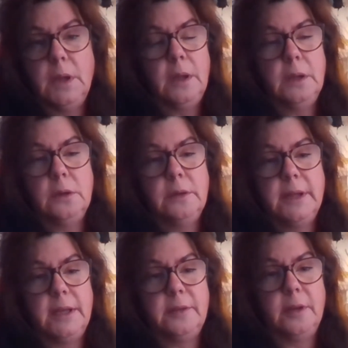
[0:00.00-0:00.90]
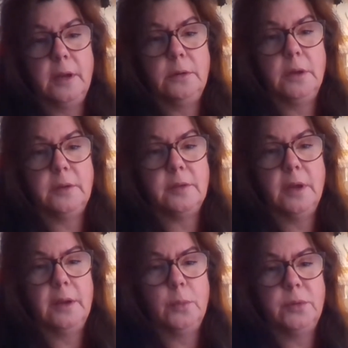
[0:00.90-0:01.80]
and I couldn't get it to load last
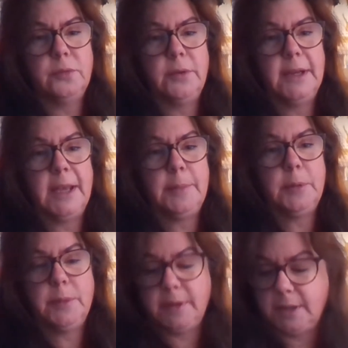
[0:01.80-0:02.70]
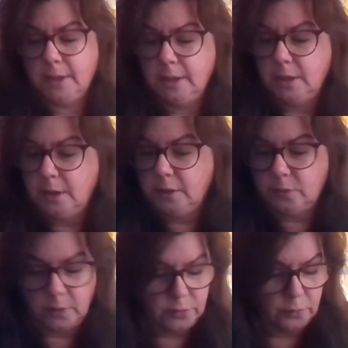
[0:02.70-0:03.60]
night, and I wasn't really happy with it.
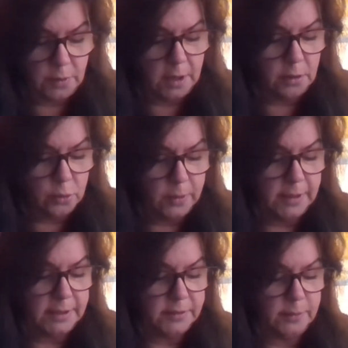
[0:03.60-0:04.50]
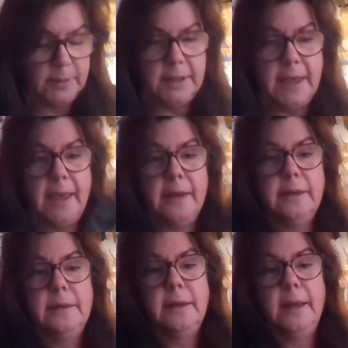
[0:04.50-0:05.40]
So I thought, right, I'll quickly do it
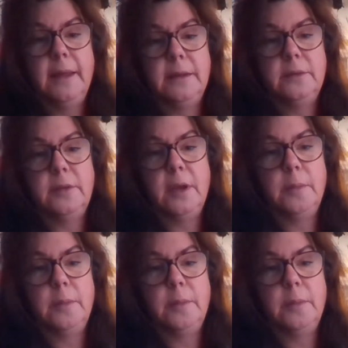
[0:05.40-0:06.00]
again and